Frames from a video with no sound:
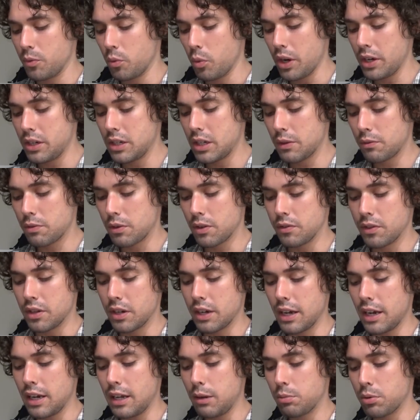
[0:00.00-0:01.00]
Way different than
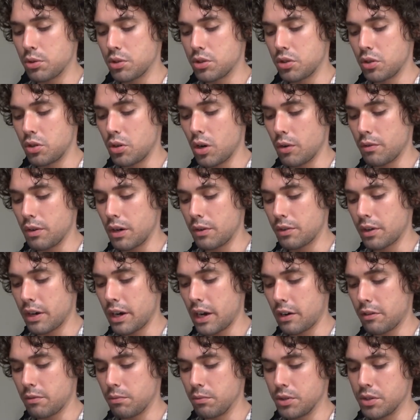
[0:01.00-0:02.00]
any prosciutto I've ever
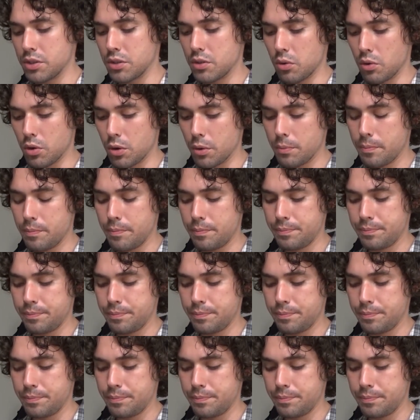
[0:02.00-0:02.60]
had from the store.